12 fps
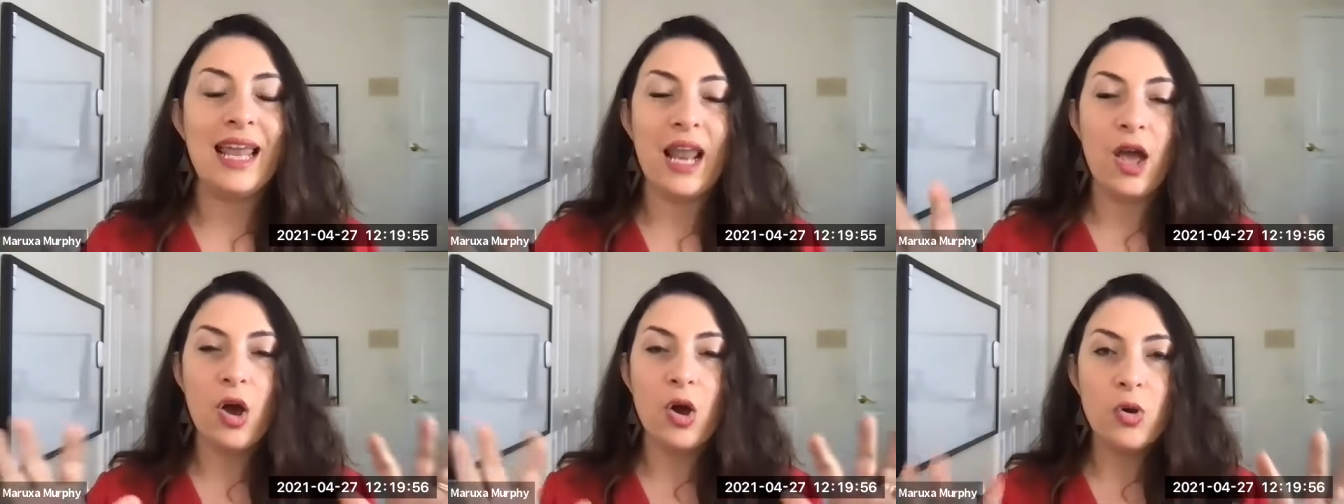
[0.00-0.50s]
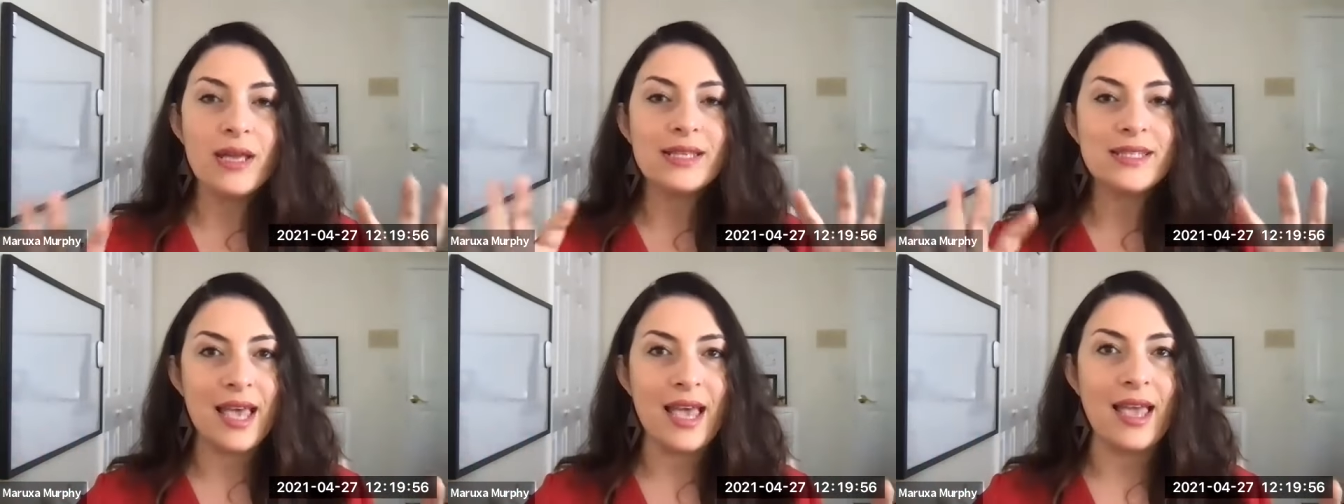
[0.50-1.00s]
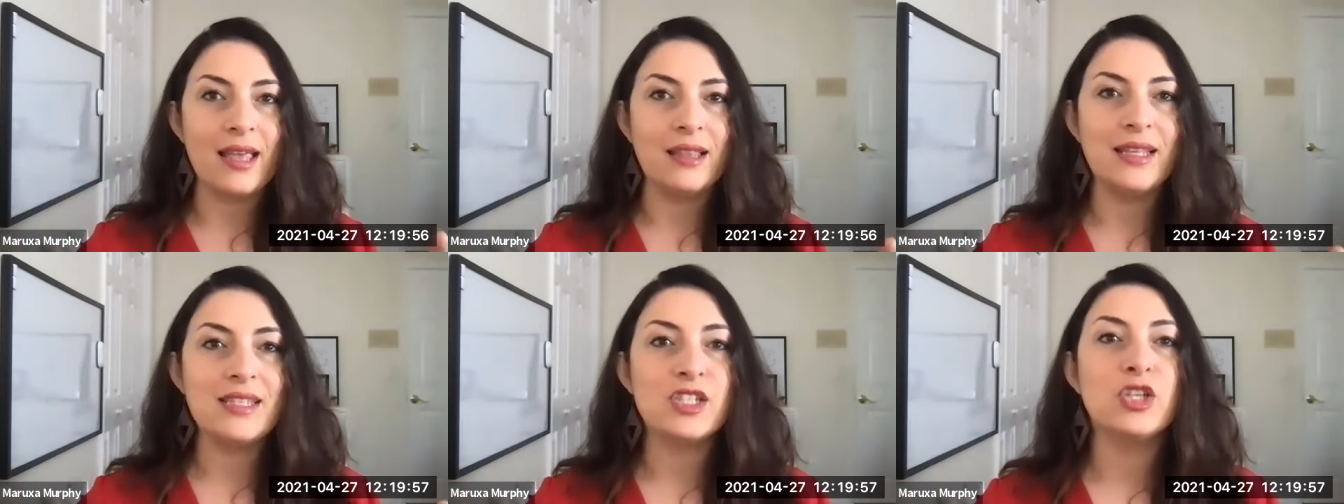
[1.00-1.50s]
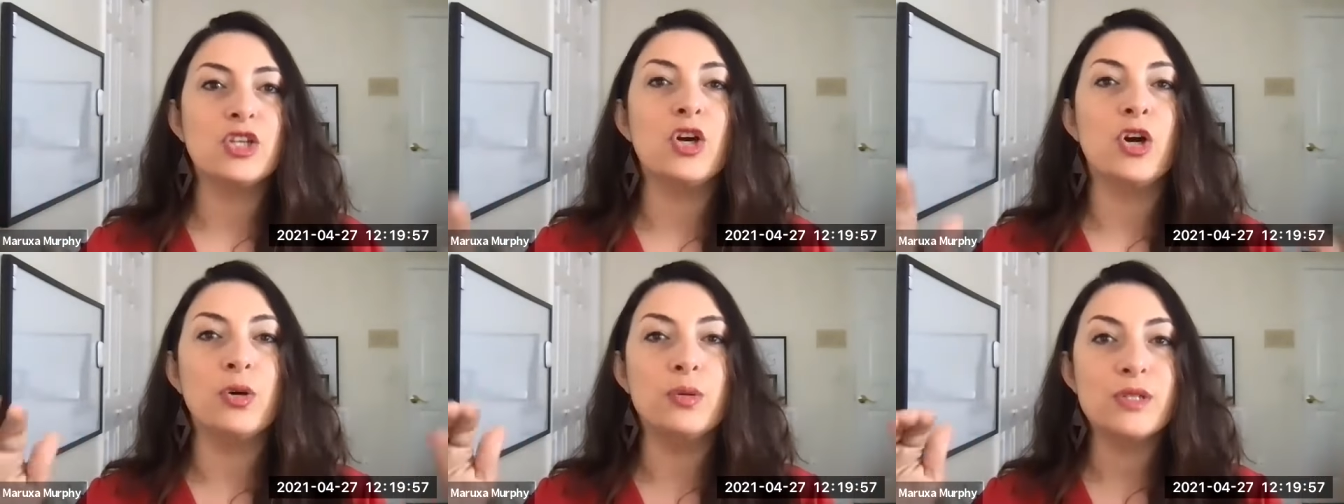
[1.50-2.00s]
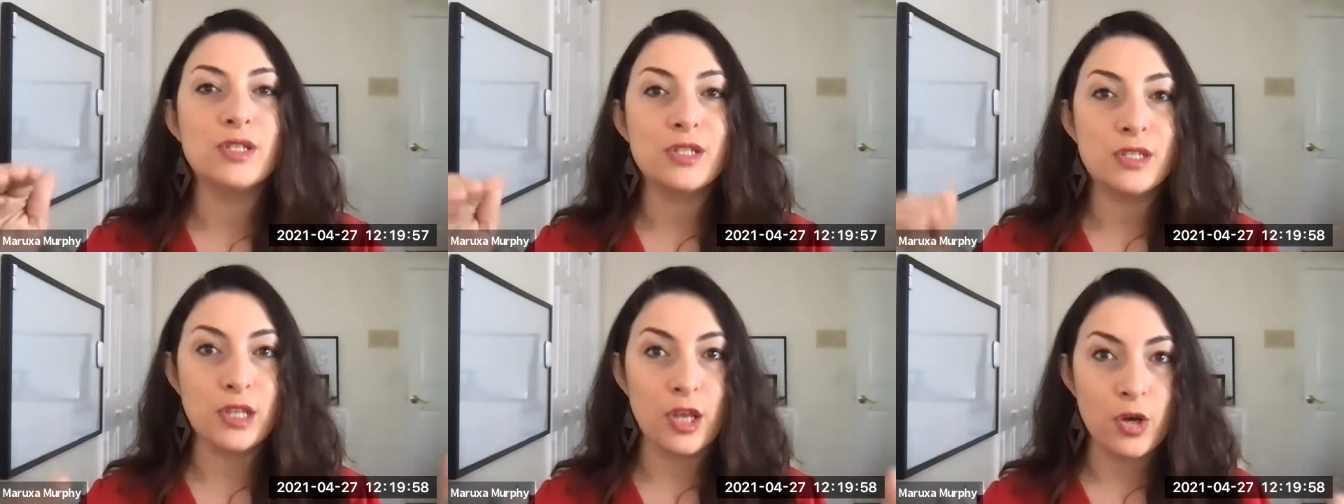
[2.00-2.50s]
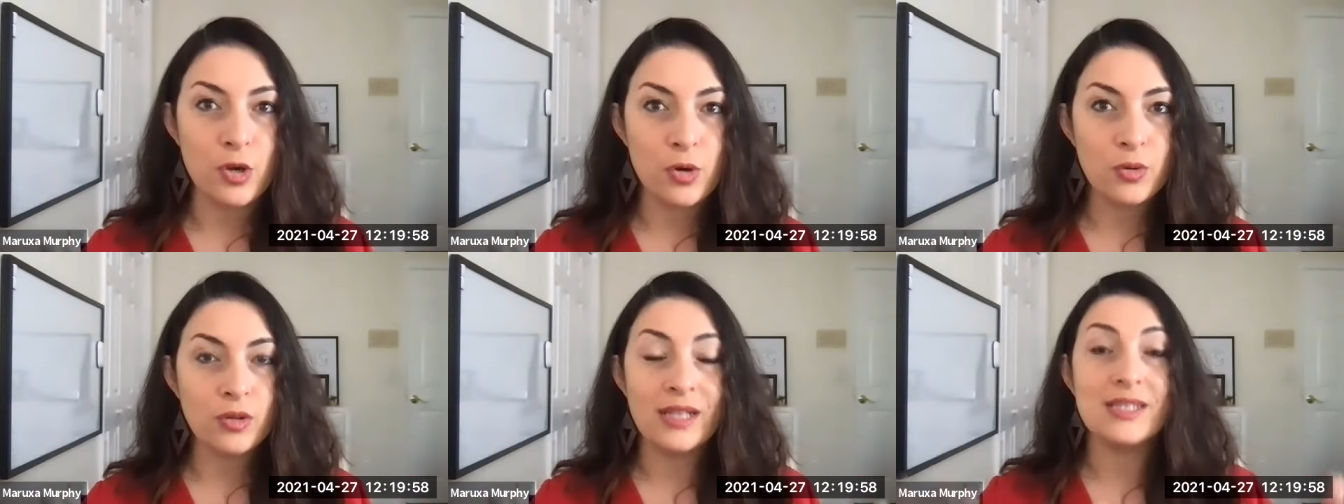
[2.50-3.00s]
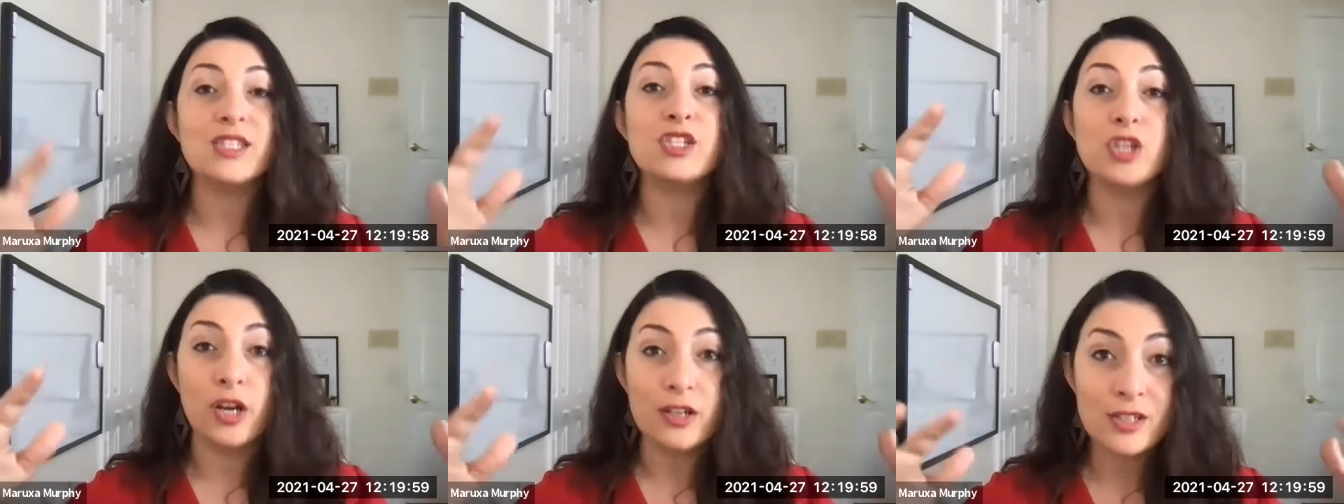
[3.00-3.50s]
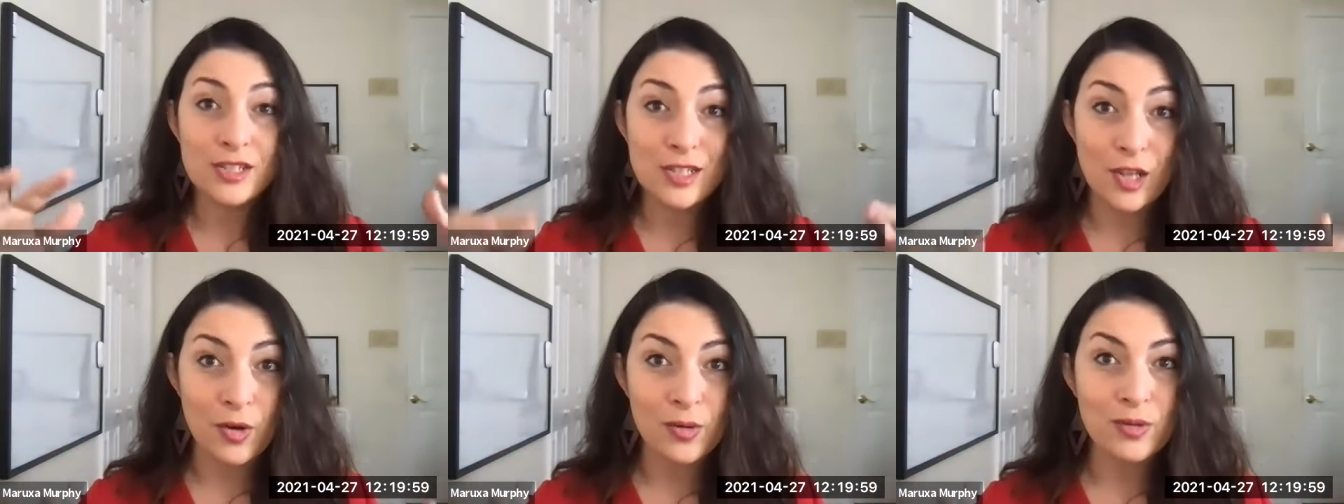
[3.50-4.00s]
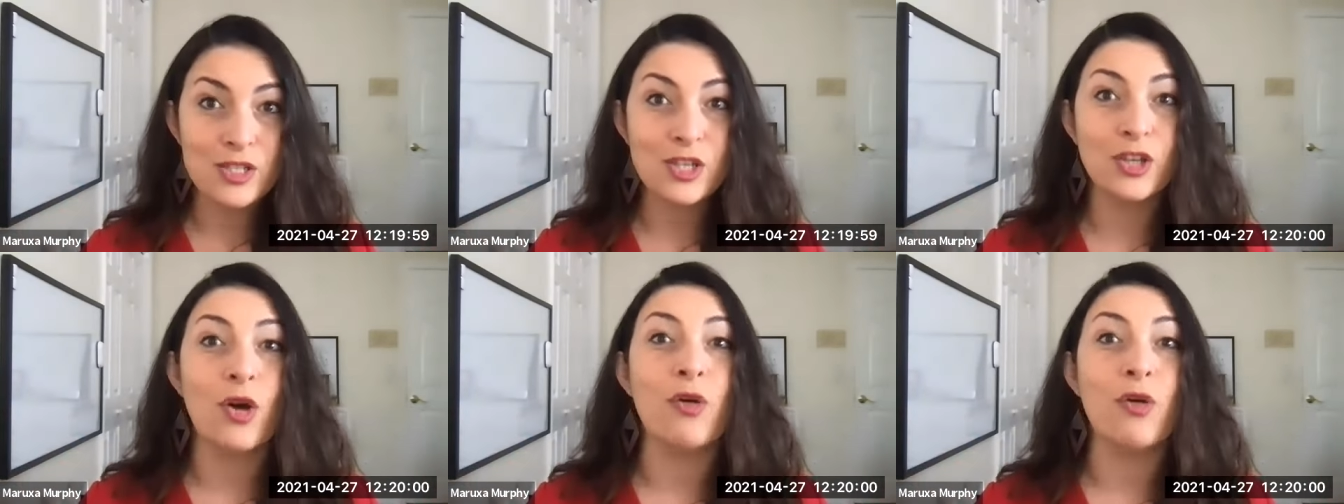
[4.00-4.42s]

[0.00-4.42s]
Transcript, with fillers: And I always say, let's go slow. Let's start slow to